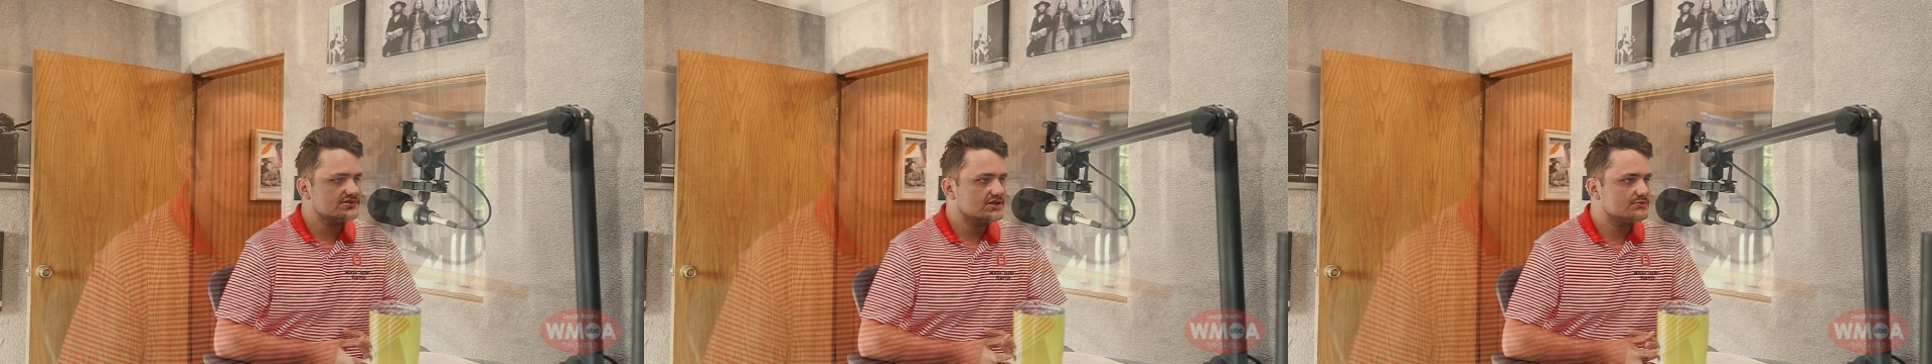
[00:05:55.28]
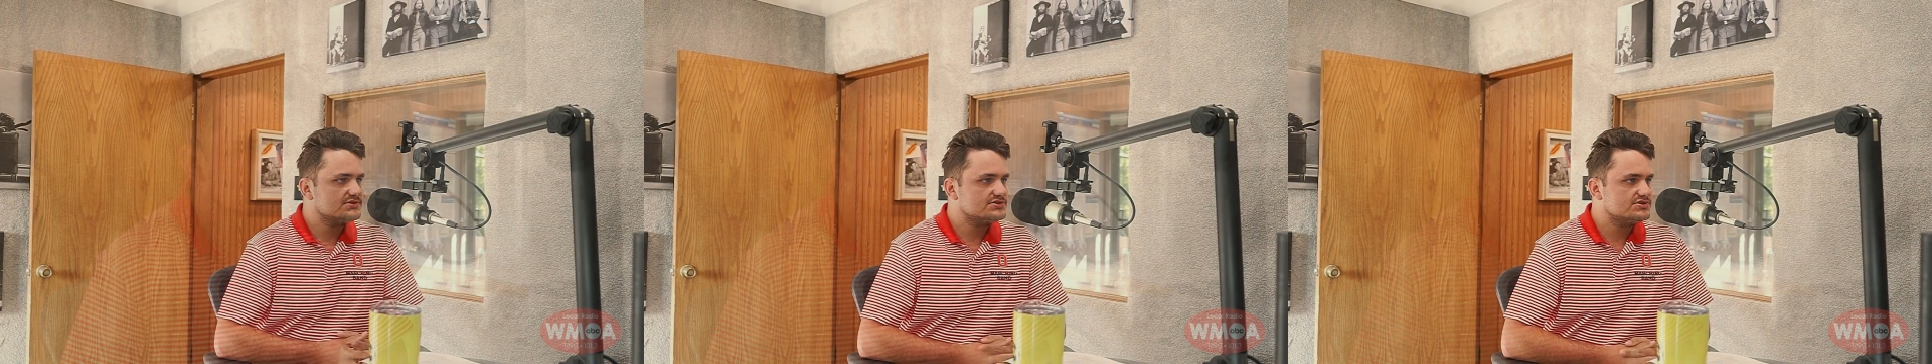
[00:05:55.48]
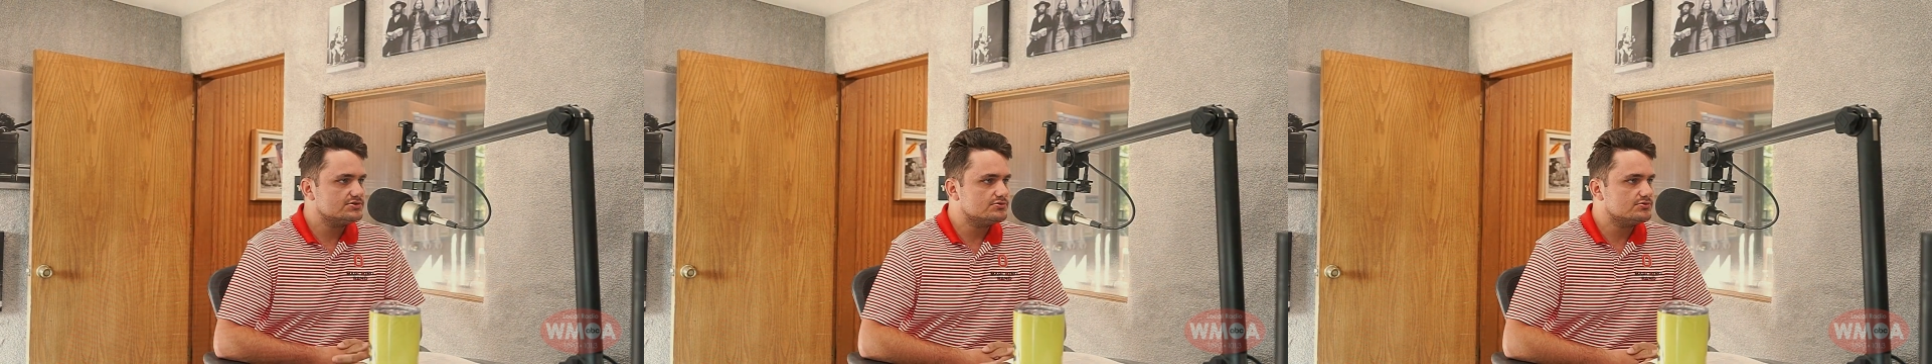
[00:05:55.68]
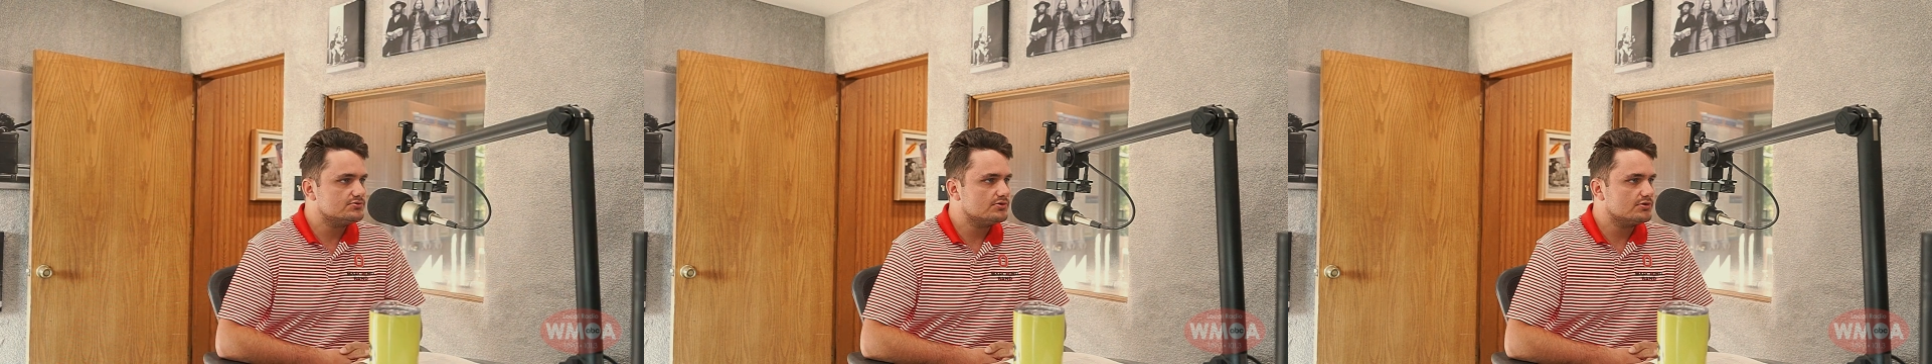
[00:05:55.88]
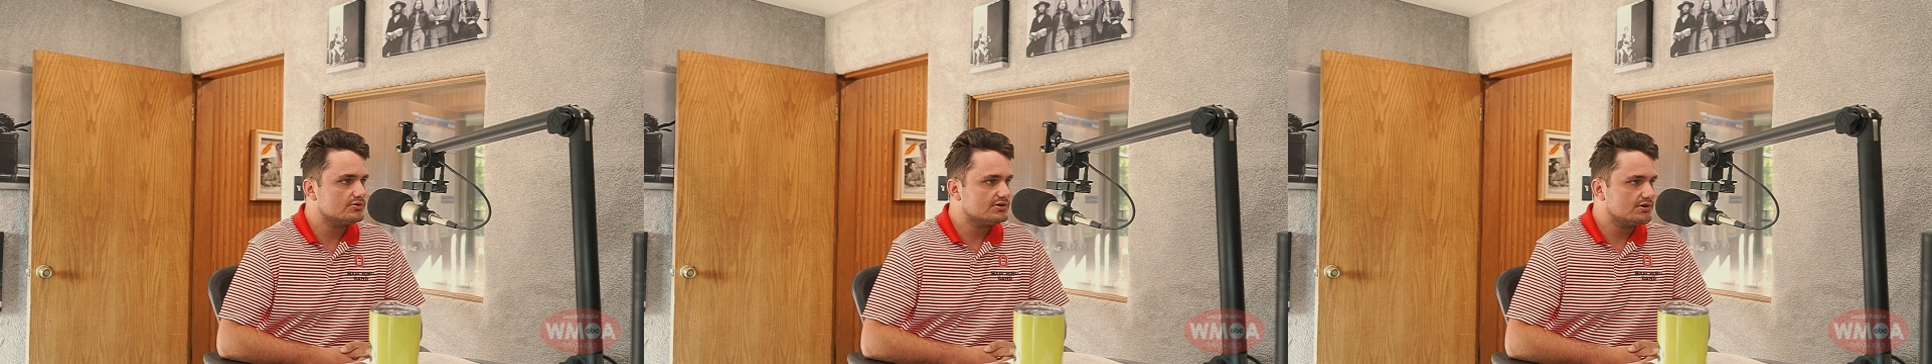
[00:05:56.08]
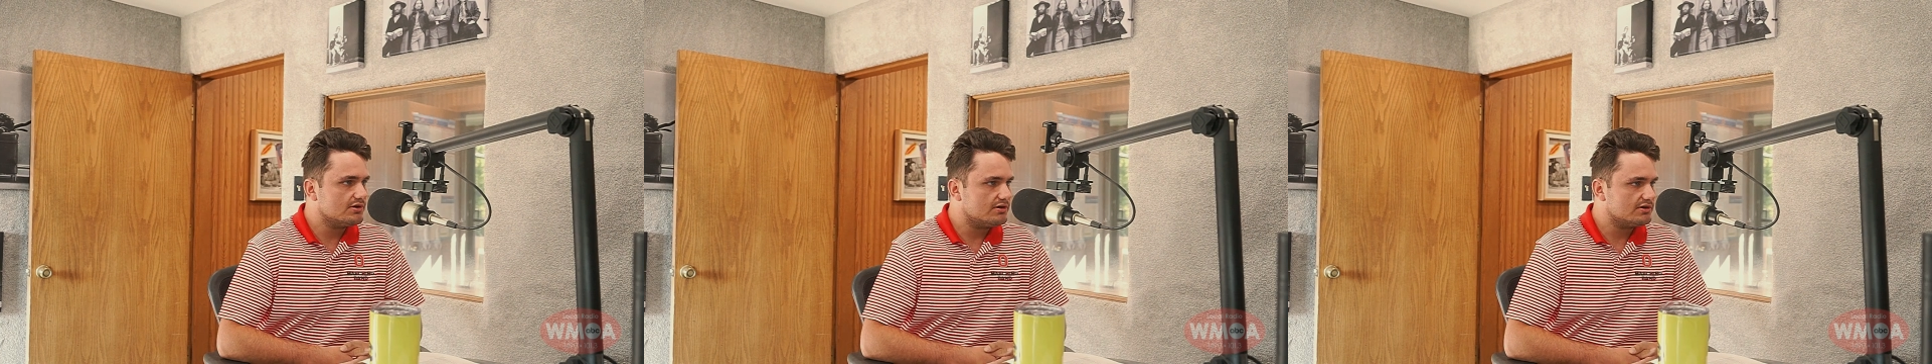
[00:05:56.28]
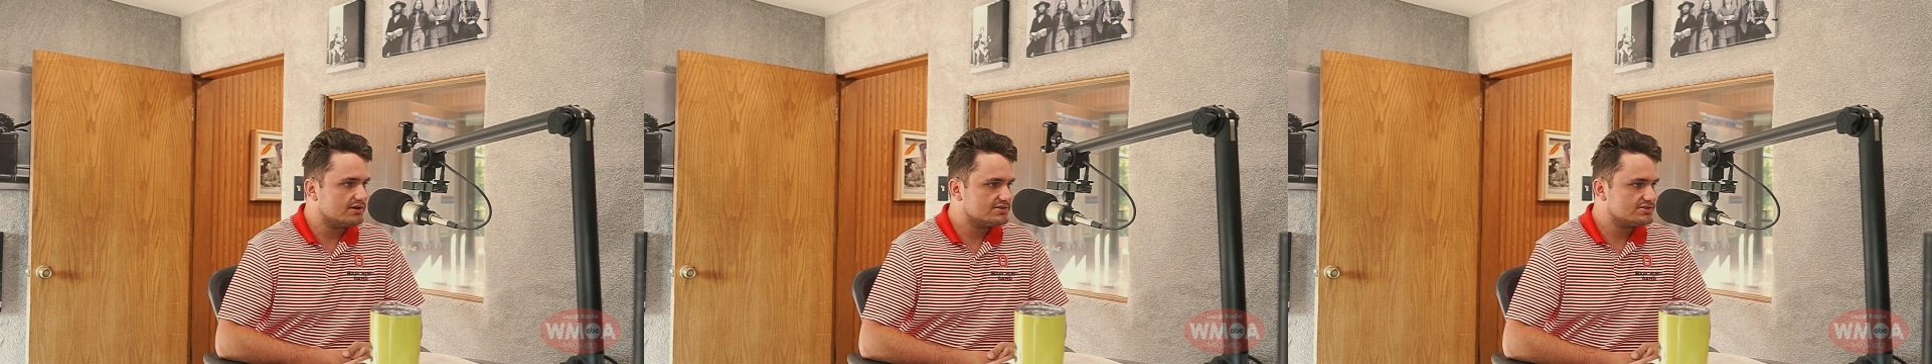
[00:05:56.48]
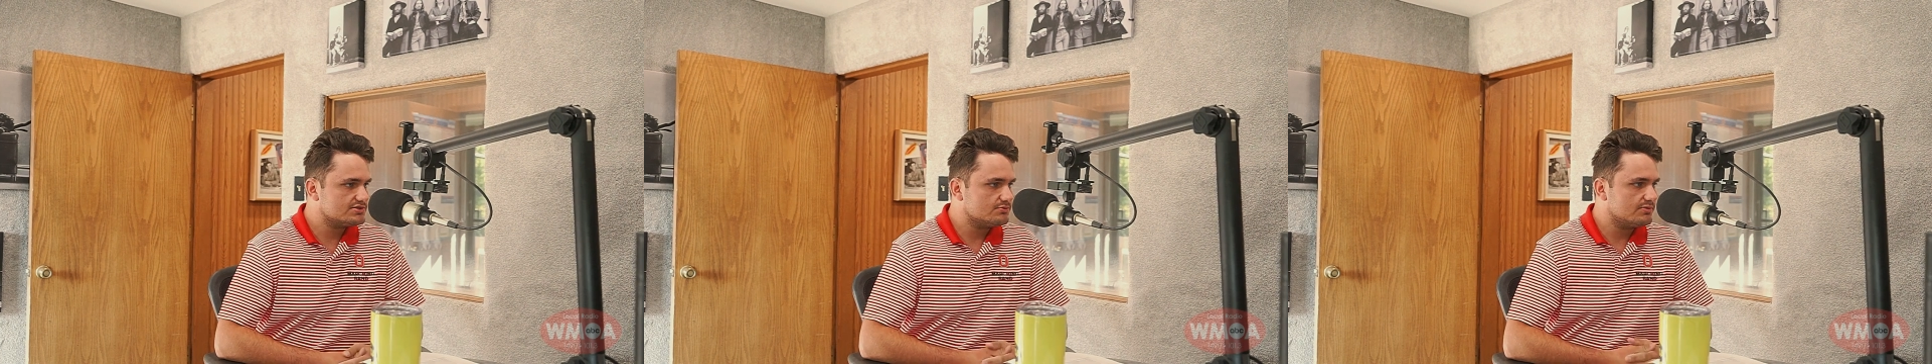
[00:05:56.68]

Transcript: up to early August,